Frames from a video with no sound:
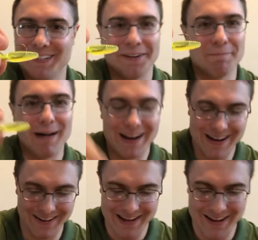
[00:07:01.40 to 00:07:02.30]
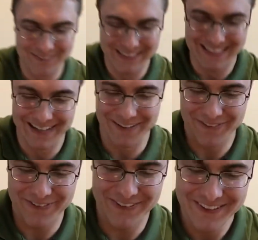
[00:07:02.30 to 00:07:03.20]
take a bite out of that
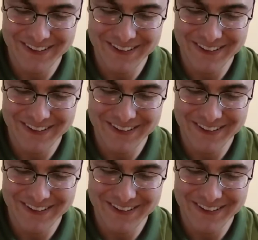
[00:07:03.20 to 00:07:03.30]
myself.